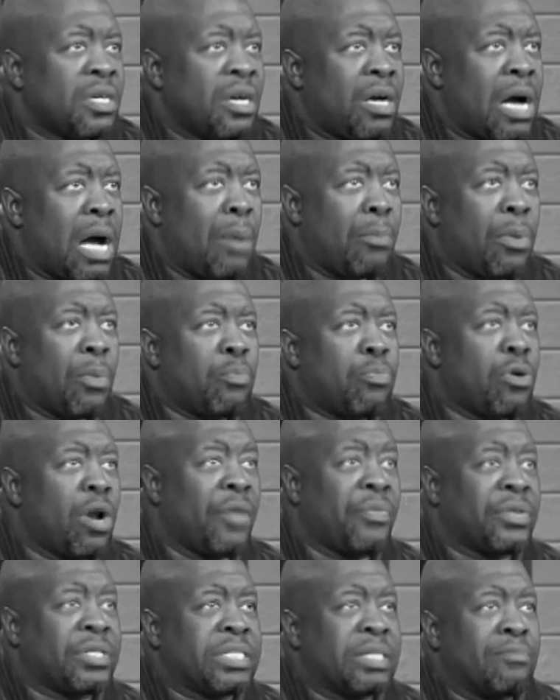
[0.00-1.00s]
I'm a
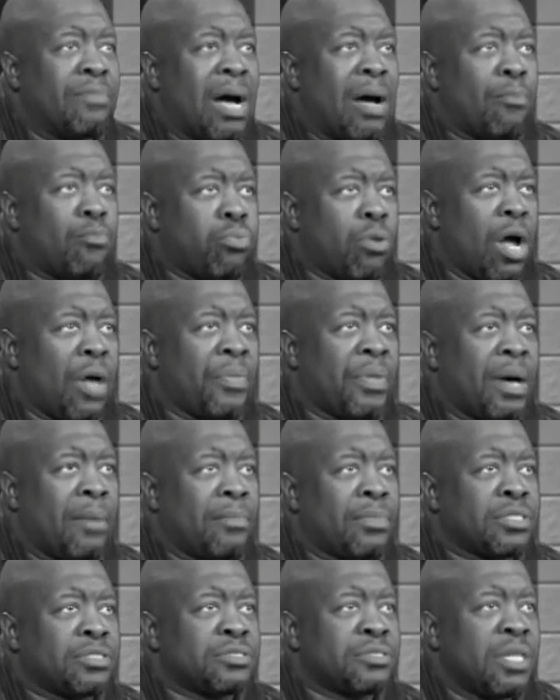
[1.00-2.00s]
brother to my brother,
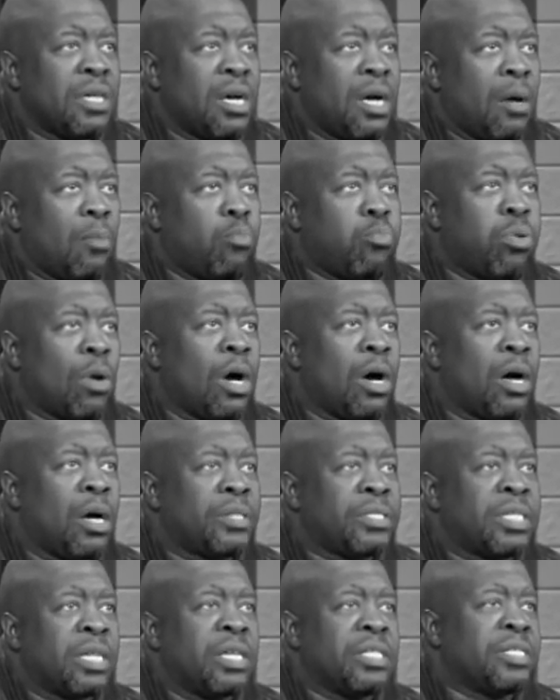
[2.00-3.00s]
I'm a, uh,
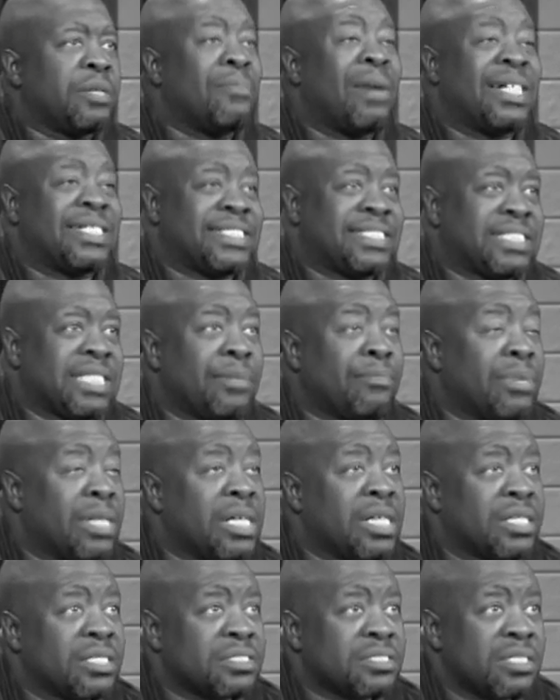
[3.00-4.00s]
to my
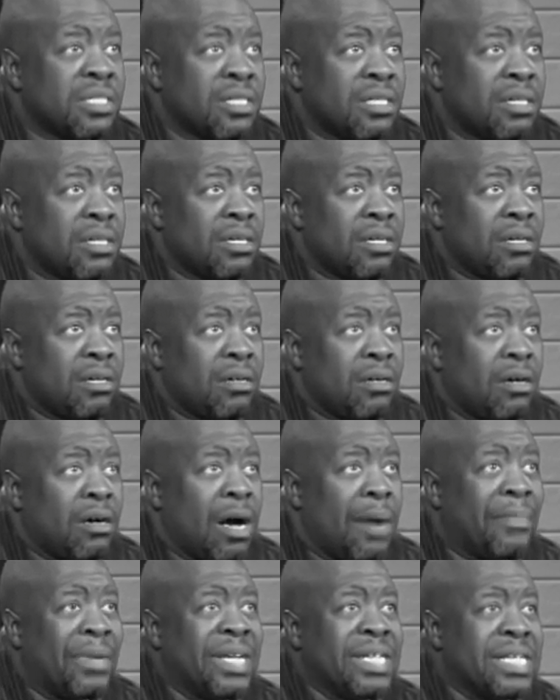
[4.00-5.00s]
siblings.
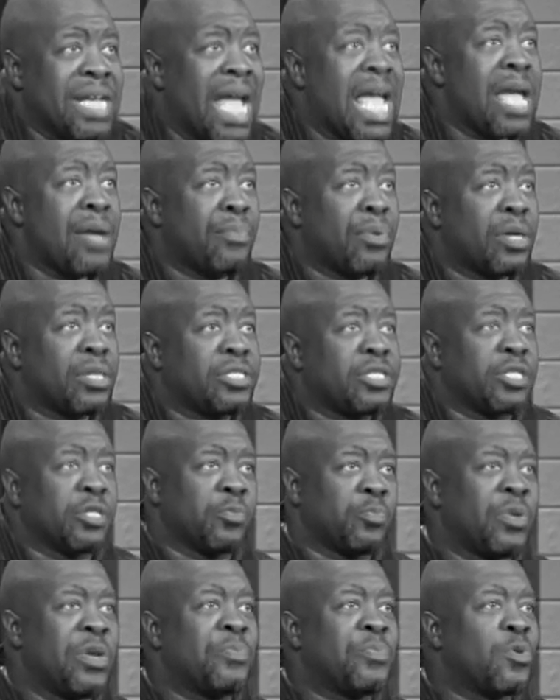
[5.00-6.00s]
I'm a neighbor to the
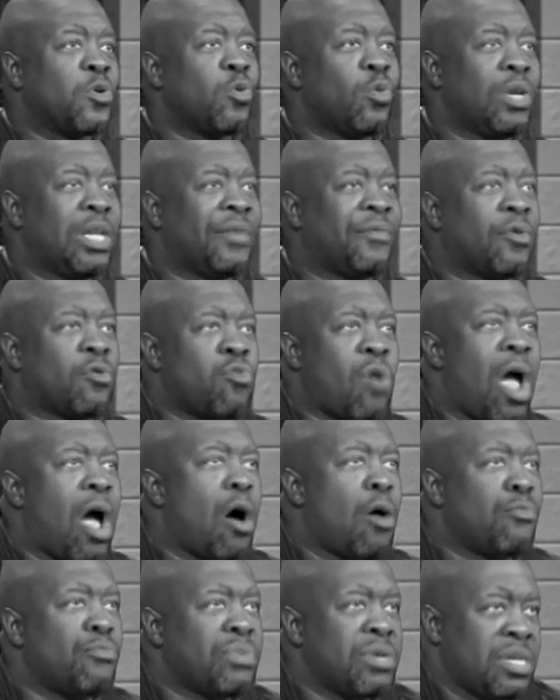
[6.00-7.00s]
people who live
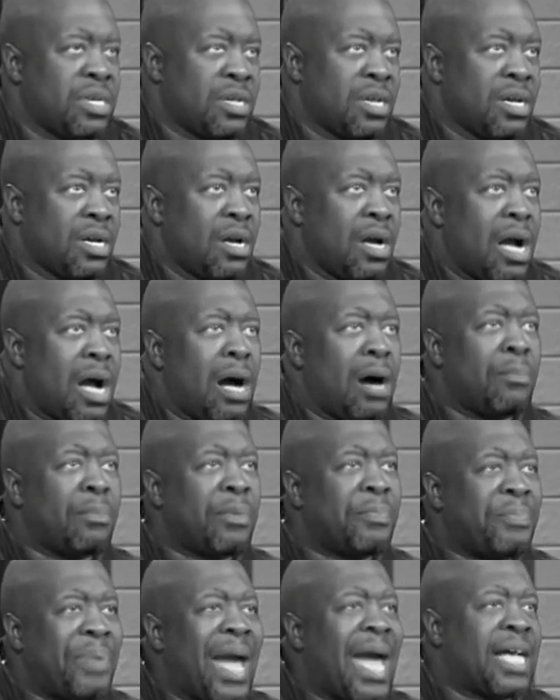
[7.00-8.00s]
around me. I'm a
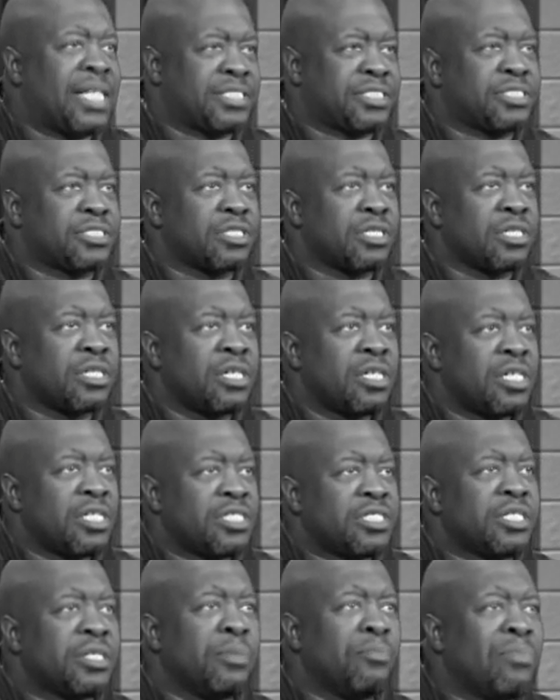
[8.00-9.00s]
pastor
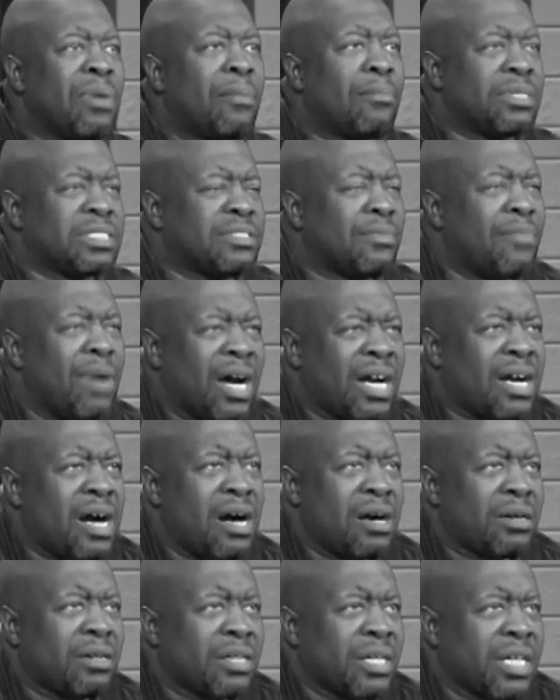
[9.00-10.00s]
to the members of my
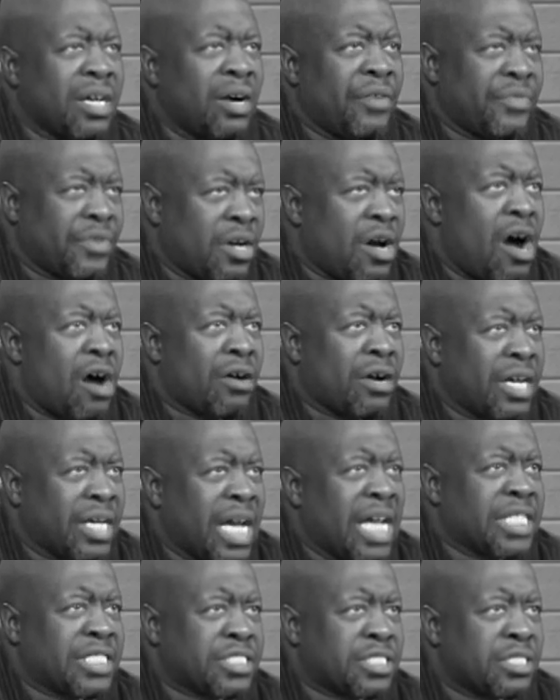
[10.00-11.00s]
of the
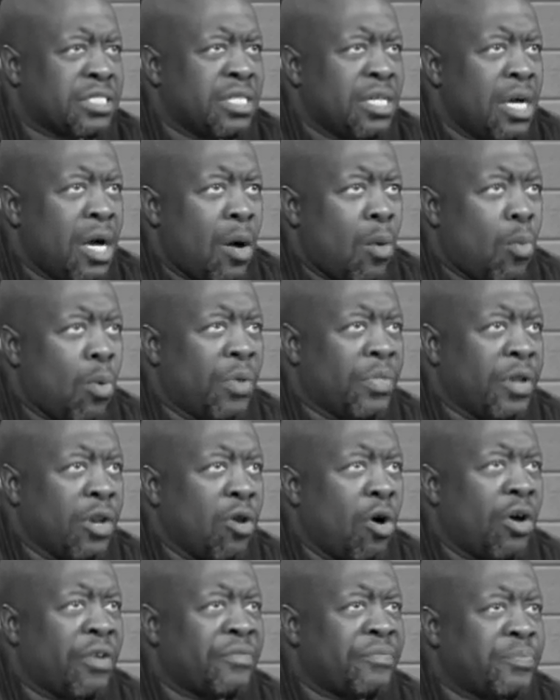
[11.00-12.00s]
congregation where the
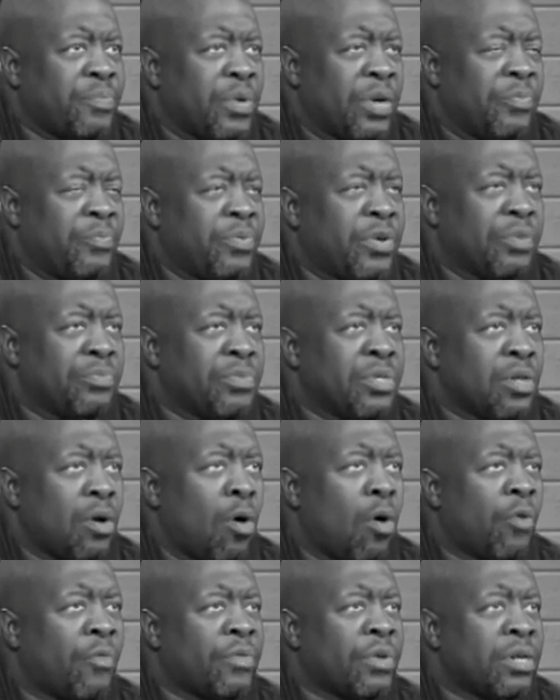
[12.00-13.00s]
Lord have put me
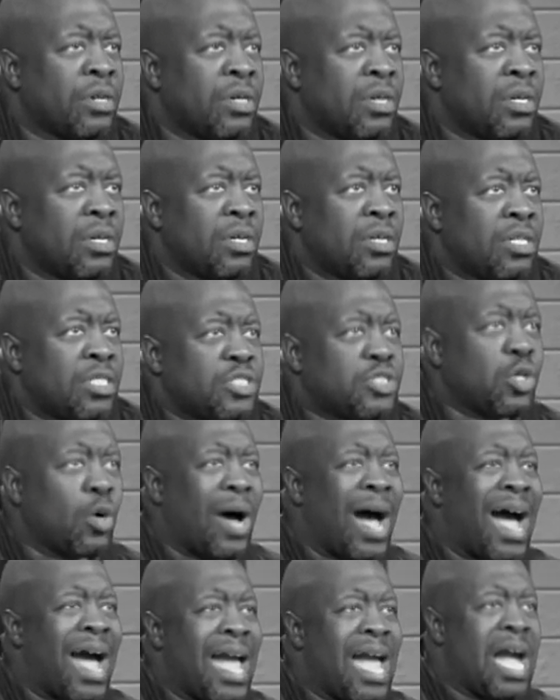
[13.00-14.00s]
over. So
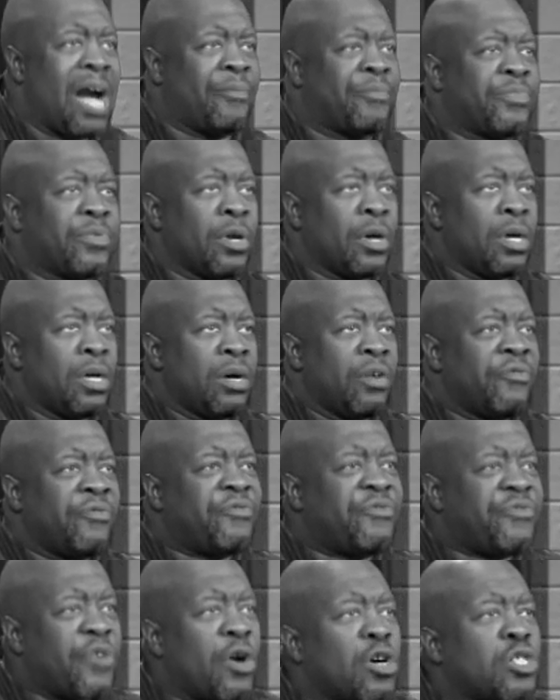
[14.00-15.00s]
I have to
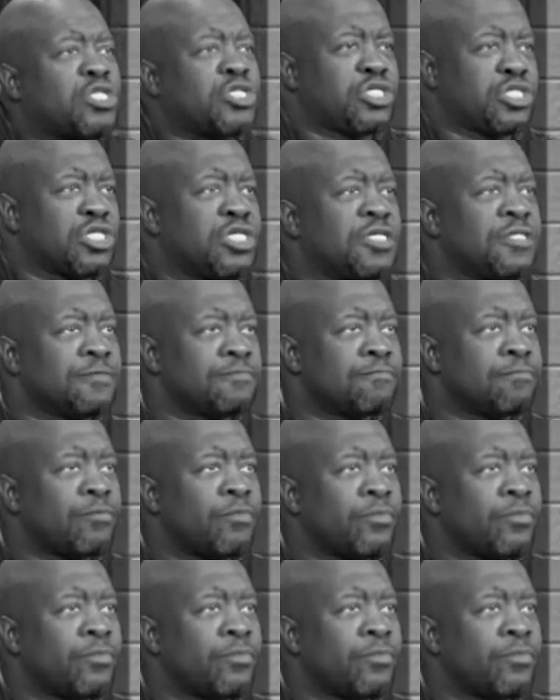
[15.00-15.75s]
function